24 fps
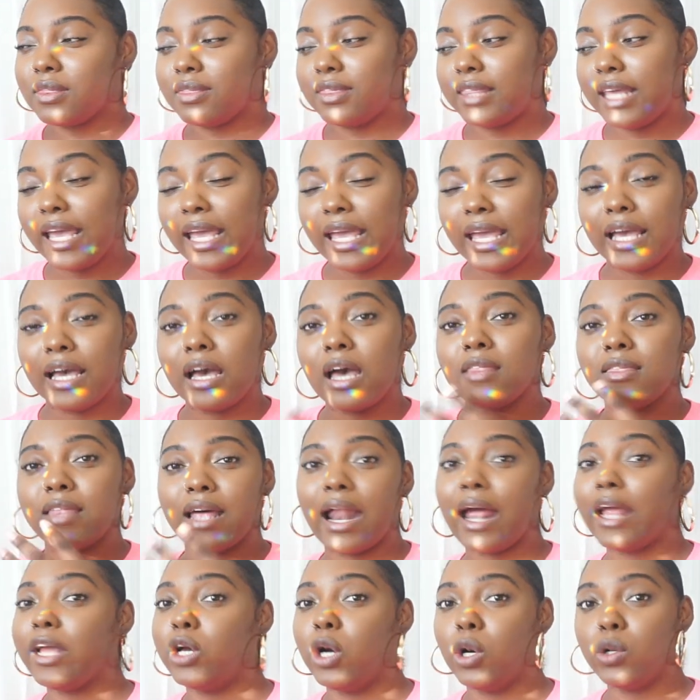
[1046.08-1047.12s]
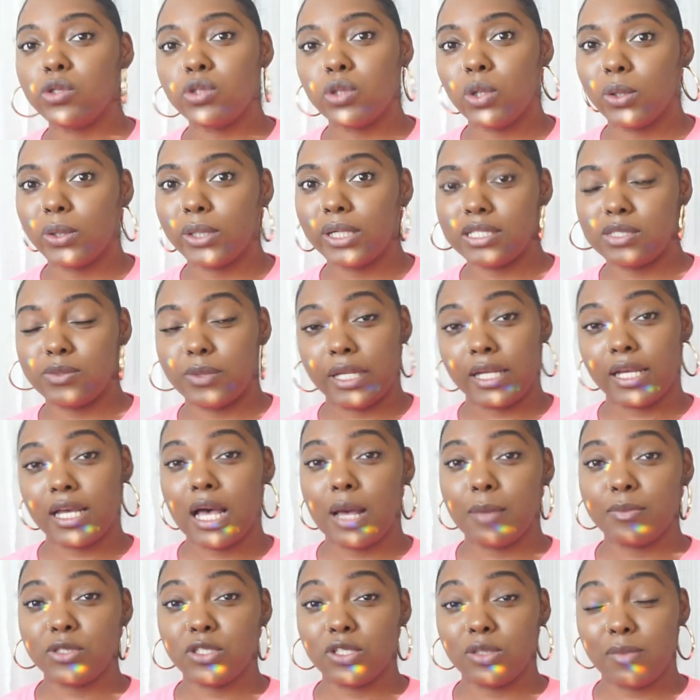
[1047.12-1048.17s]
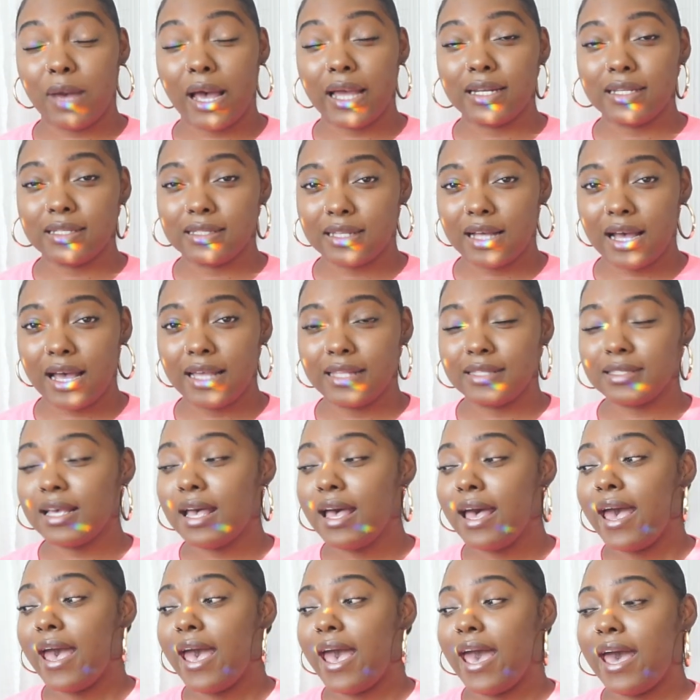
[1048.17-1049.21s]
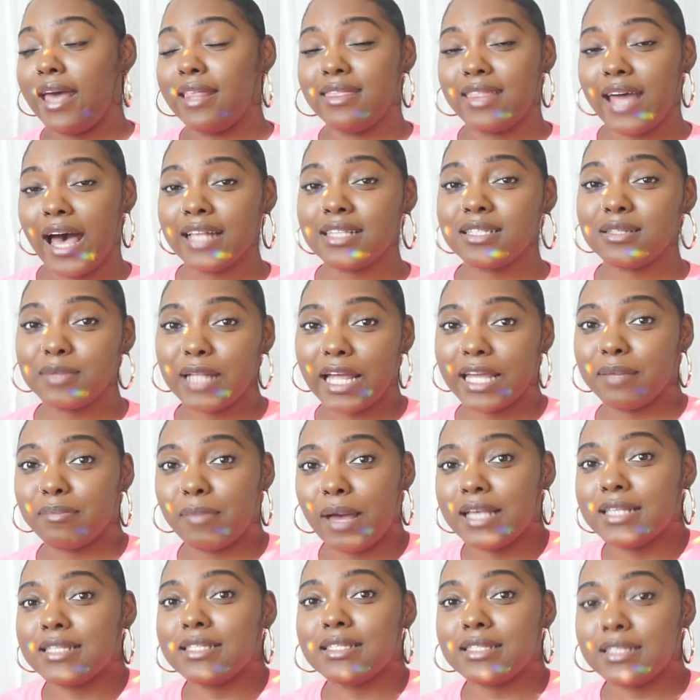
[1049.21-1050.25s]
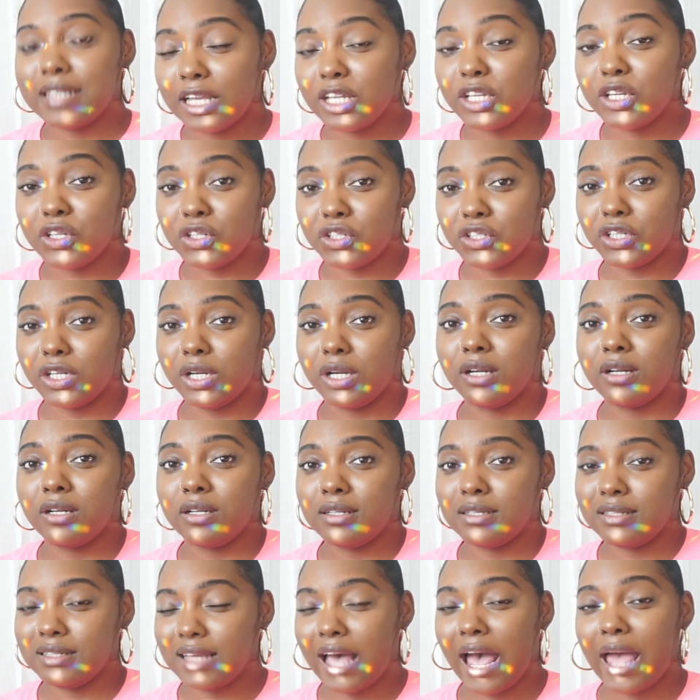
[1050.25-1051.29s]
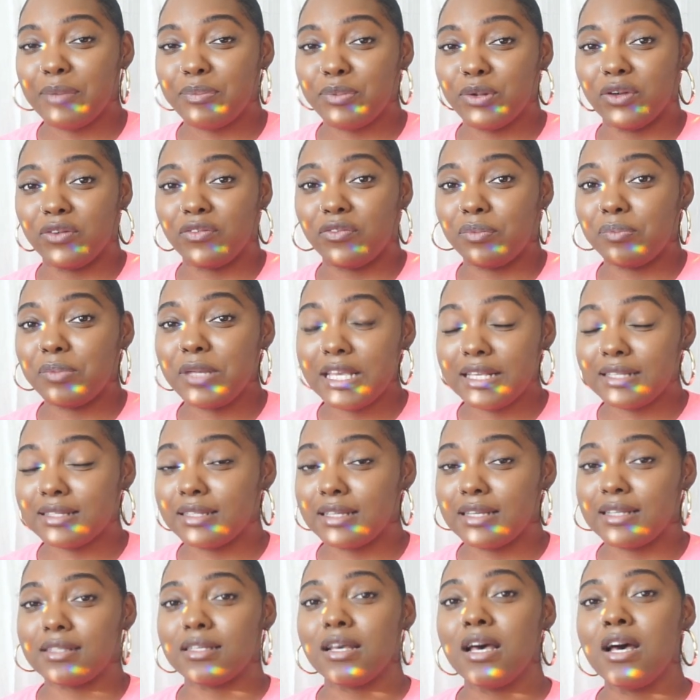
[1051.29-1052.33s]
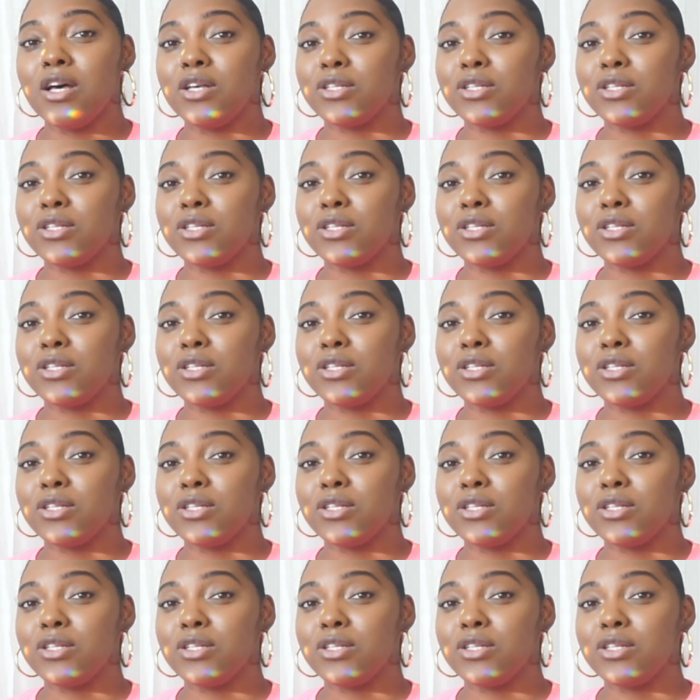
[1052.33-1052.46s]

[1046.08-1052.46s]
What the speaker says: thing that I go towards when it comes to my designs, and that's like my signature type of pieces.